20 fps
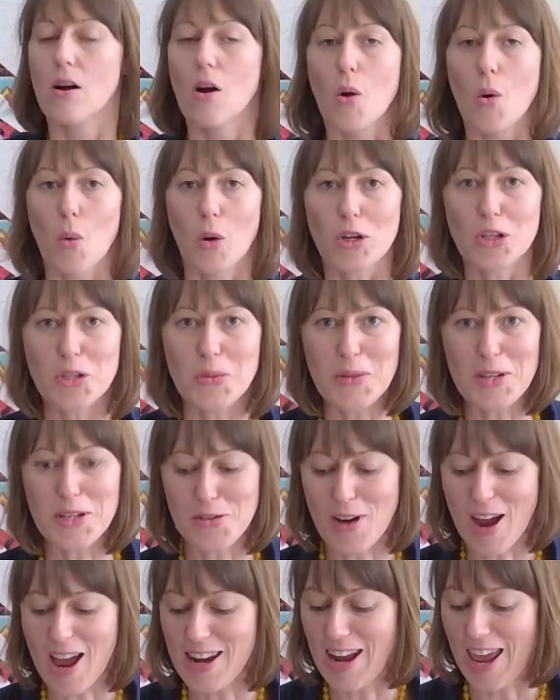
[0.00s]
What should we
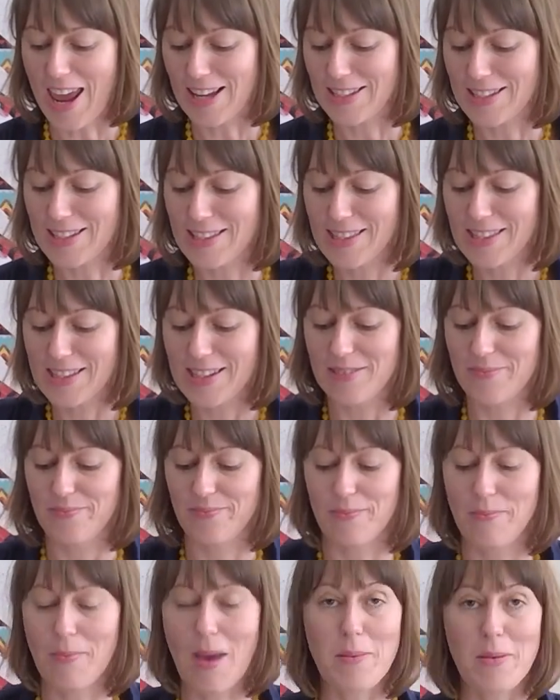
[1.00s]
try next?
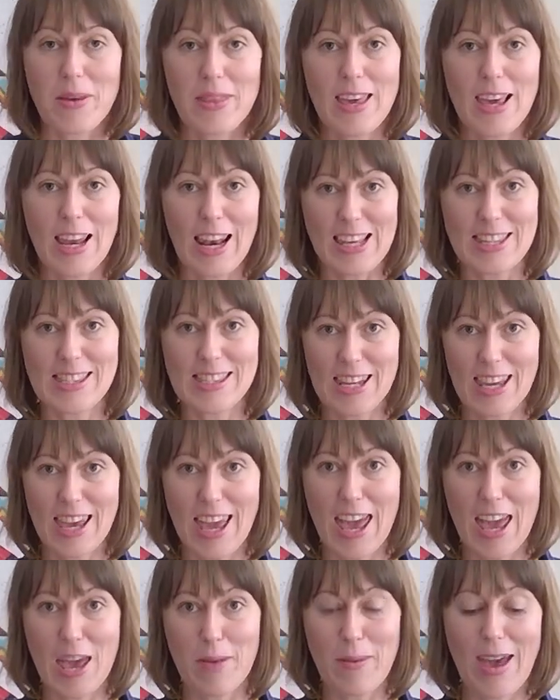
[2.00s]
Maybe the elastic
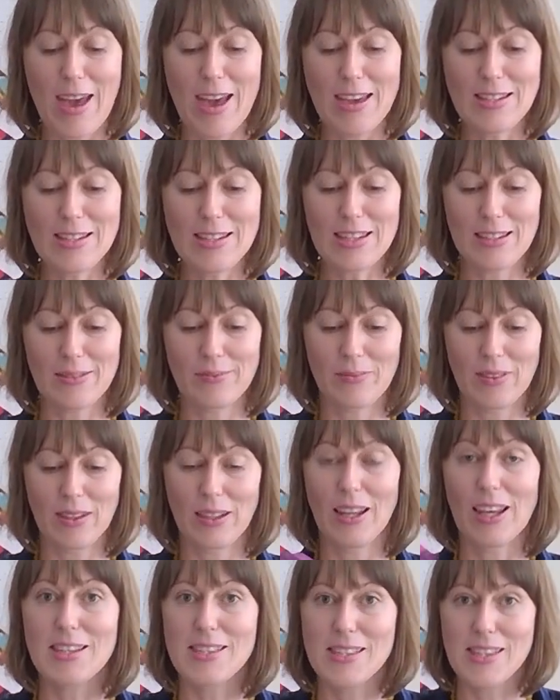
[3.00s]
hairband?
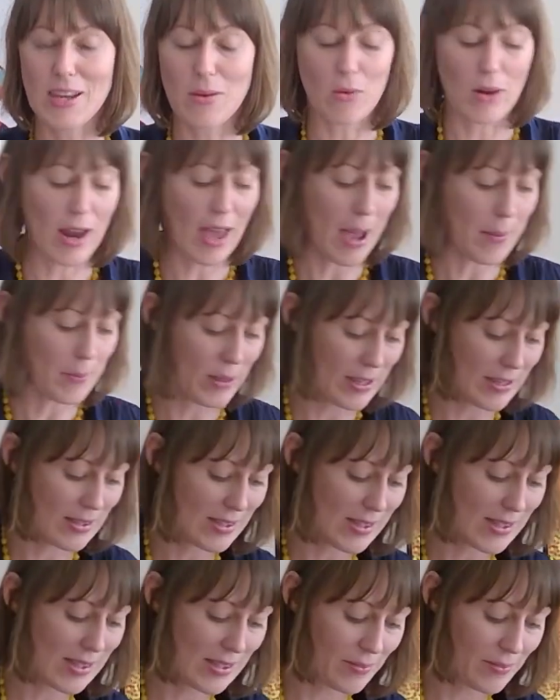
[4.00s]
Let's see what happens.